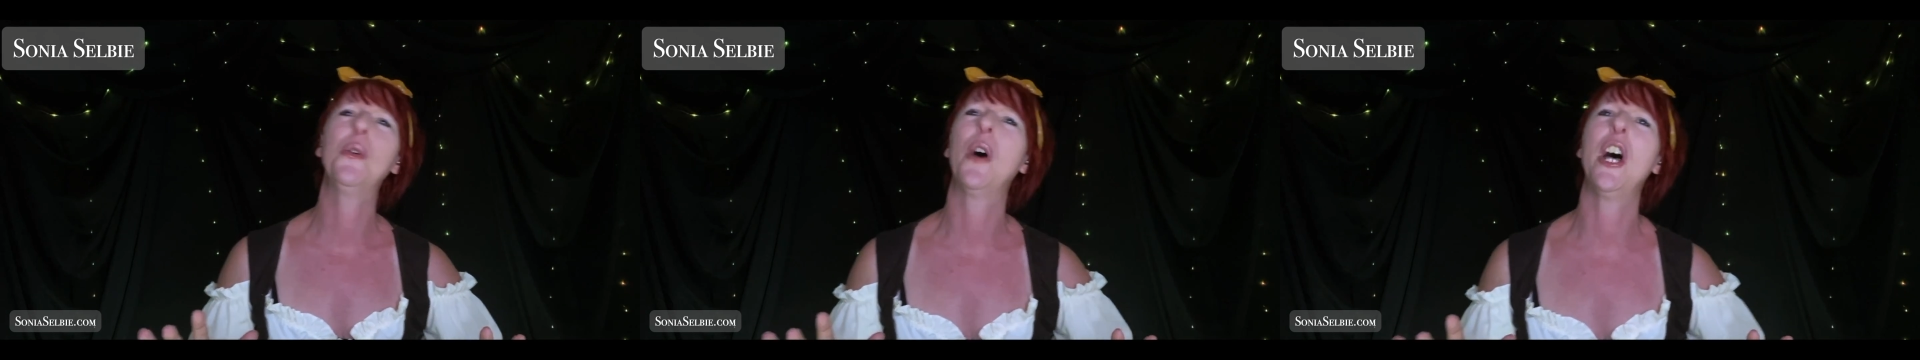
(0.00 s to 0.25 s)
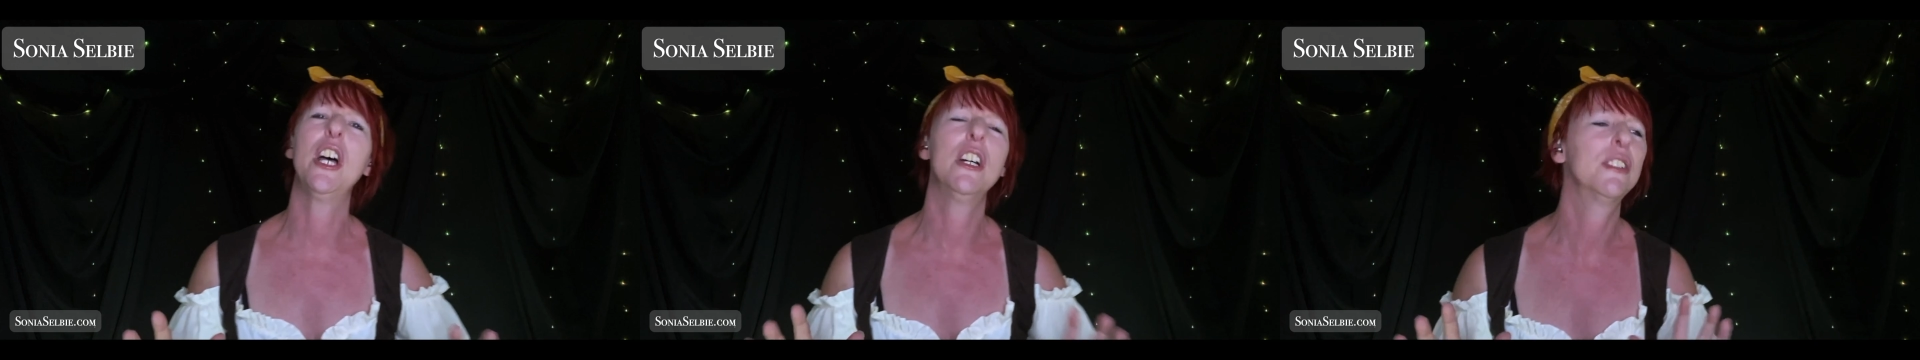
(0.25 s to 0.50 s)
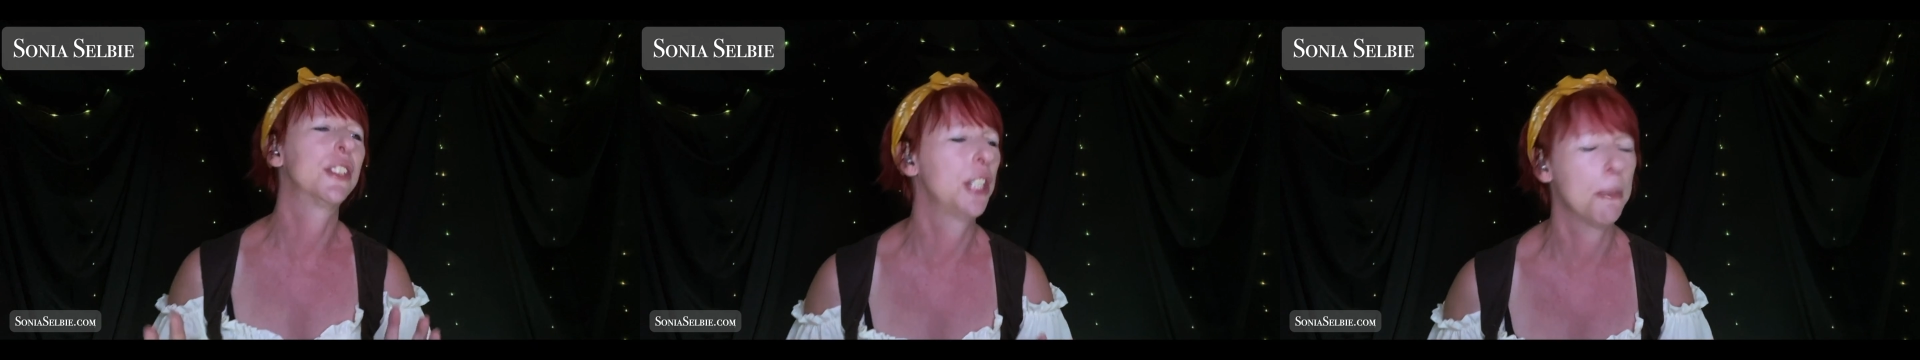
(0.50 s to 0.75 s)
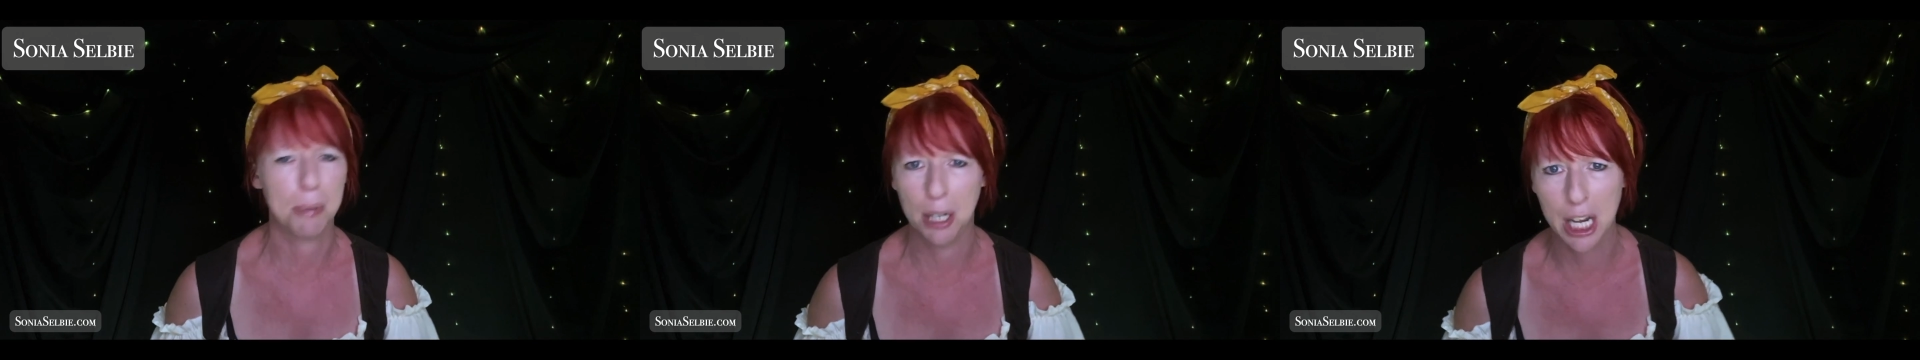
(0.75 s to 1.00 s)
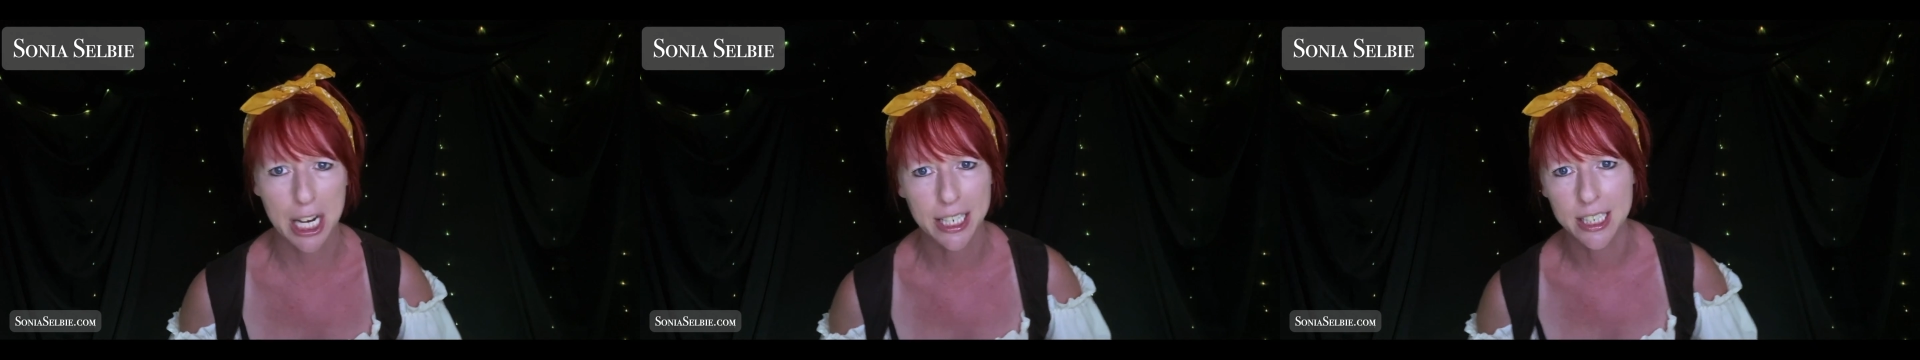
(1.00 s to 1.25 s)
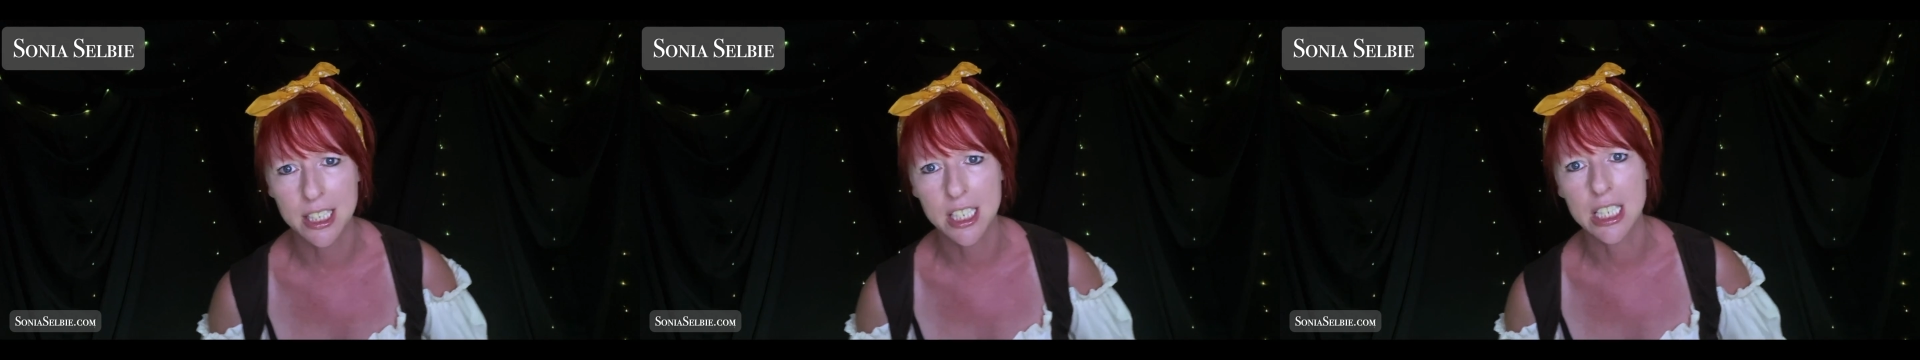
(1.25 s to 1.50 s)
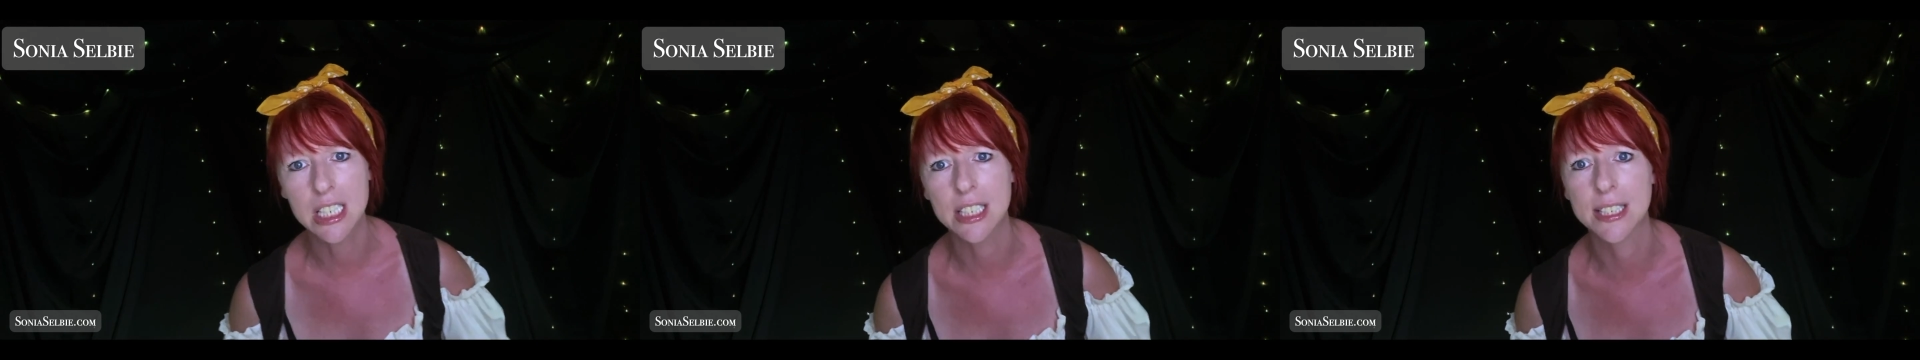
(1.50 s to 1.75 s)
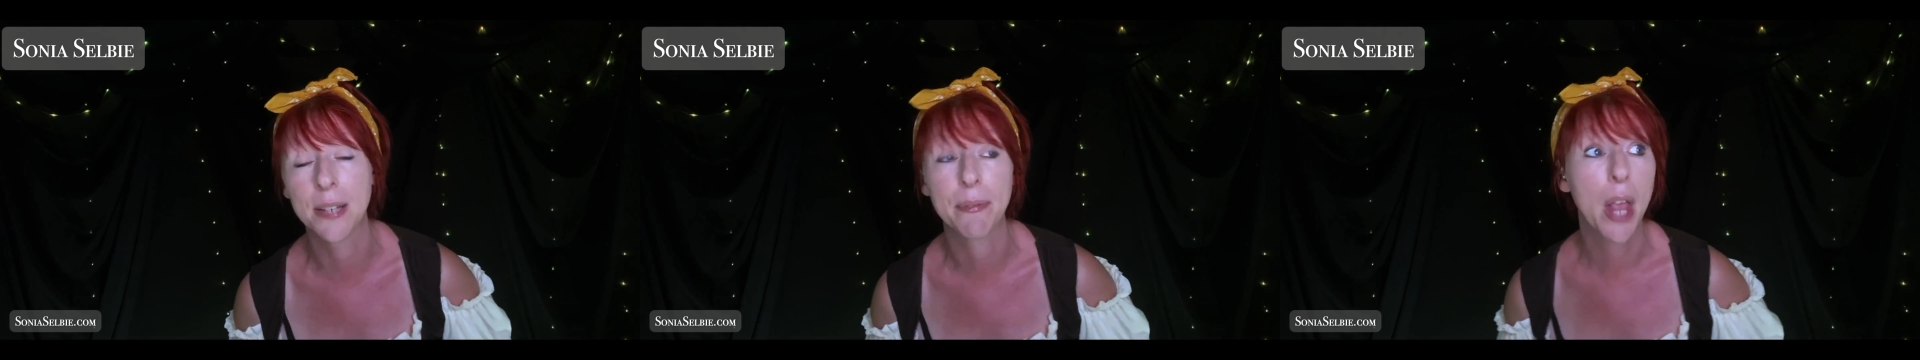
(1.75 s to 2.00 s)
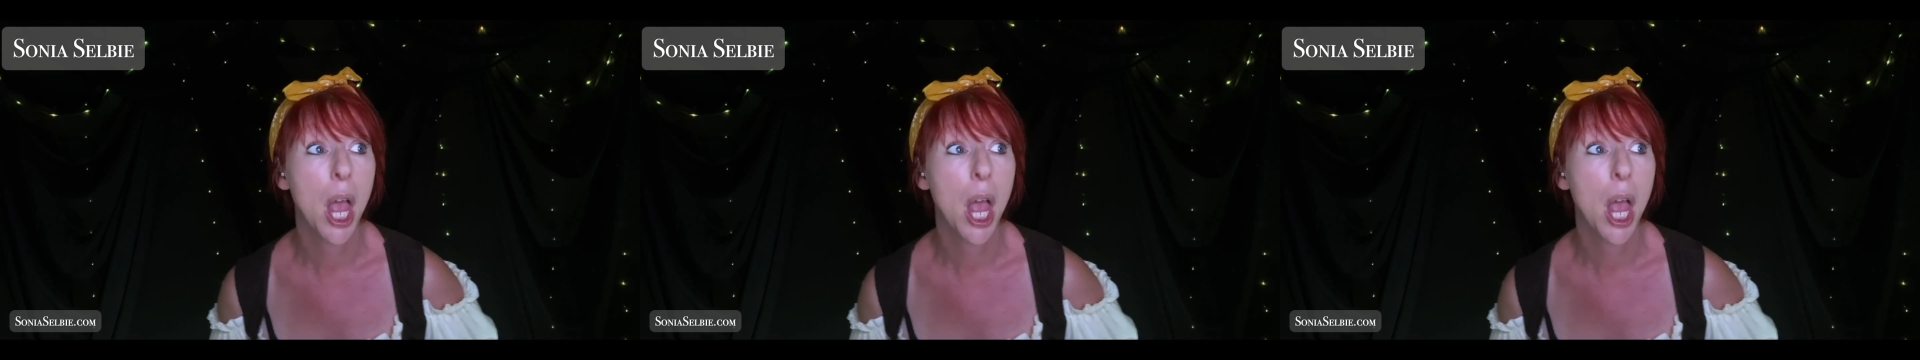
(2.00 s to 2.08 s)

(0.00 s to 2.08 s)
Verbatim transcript: her to please,